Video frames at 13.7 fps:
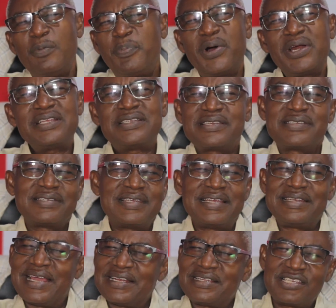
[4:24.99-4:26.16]
politics is a
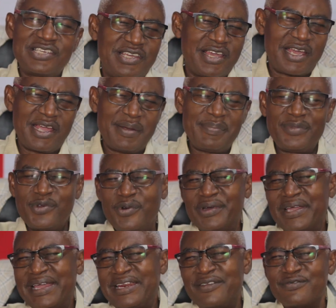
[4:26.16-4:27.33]
dirty game,
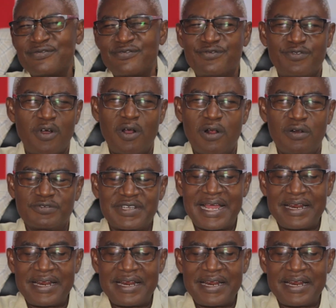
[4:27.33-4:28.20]
don't get involved.